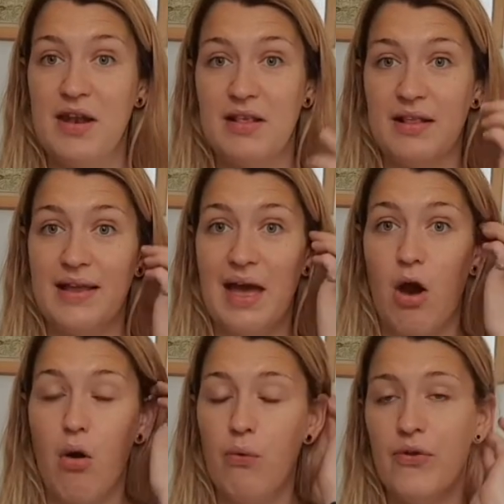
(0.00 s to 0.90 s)
as they get
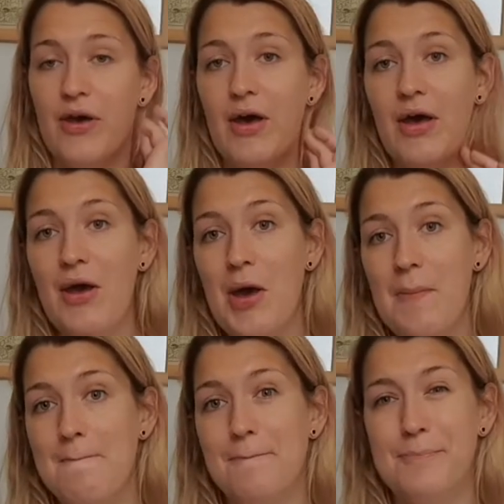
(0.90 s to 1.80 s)
older,
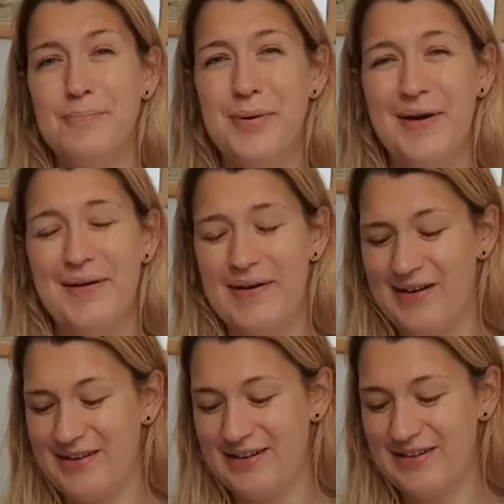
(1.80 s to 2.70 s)
but
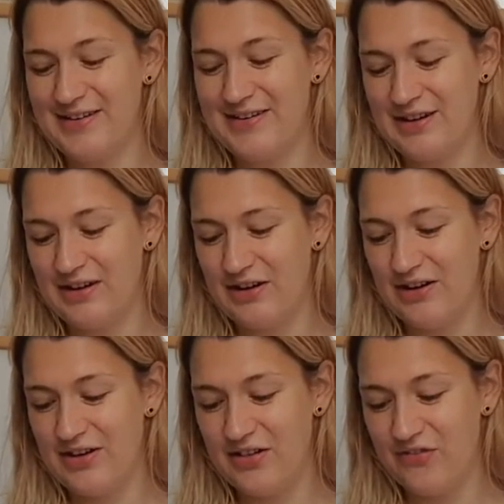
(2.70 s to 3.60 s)
I
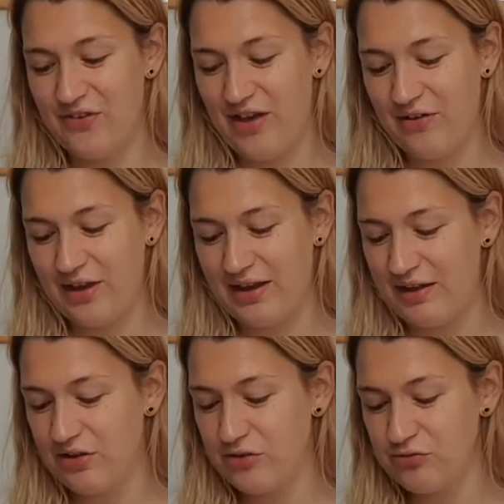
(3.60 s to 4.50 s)
just felt like I
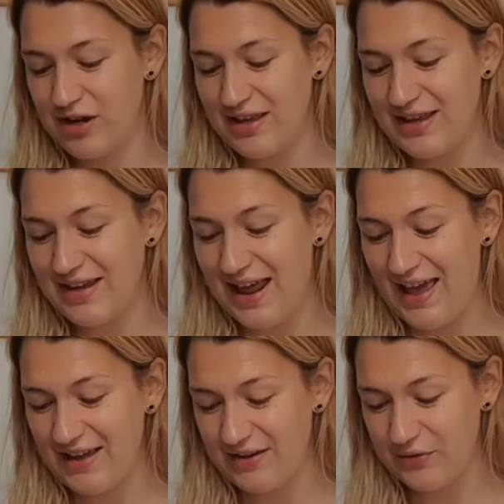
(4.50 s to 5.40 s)
couldn't really
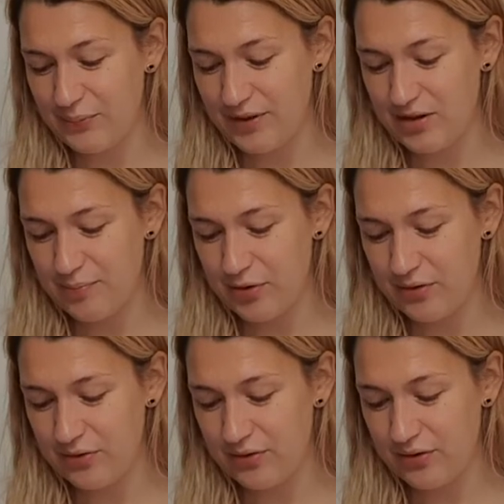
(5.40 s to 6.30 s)
connect with the
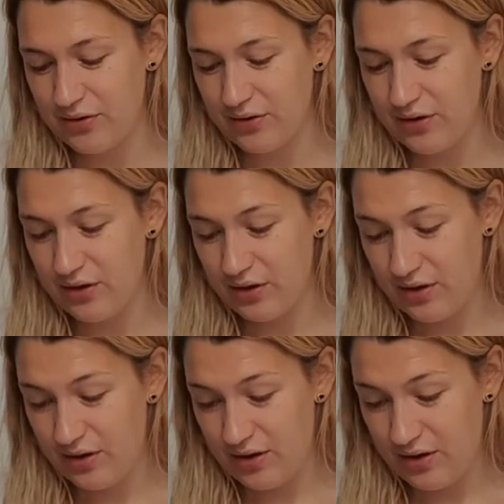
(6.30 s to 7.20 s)
book.
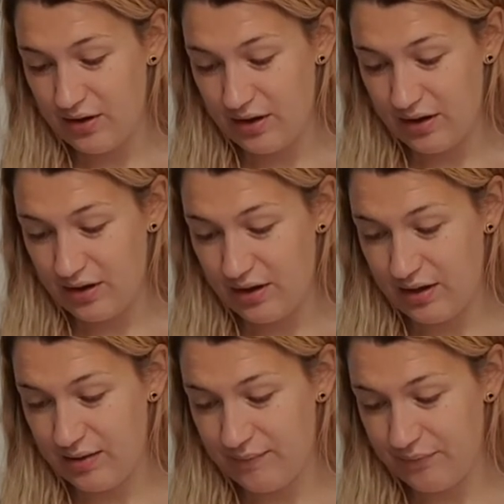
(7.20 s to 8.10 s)

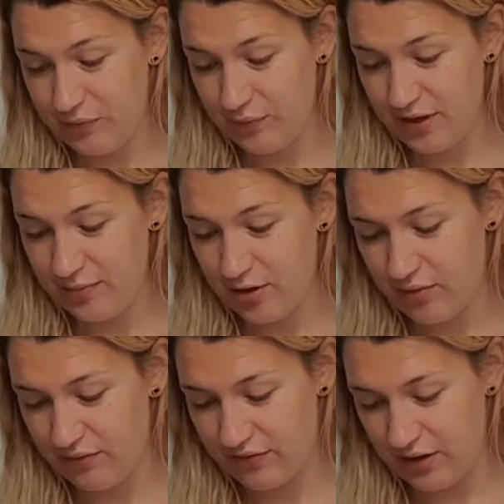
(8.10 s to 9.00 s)
Where's my
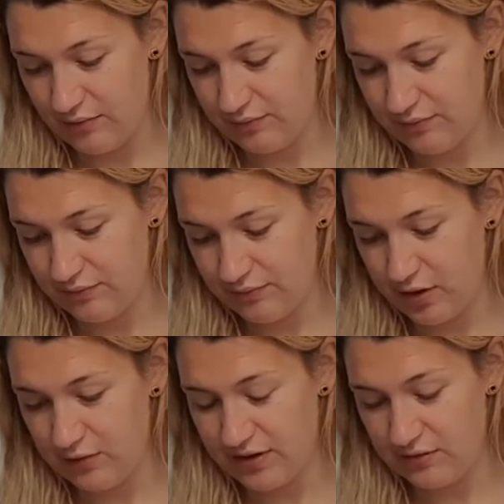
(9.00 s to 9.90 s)
review?
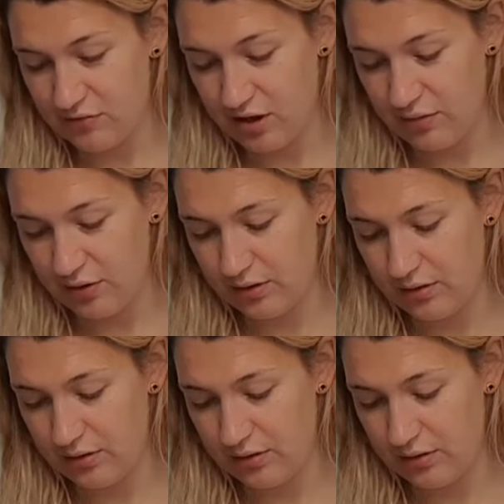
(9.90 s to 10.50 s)
Oh, I didn't write one.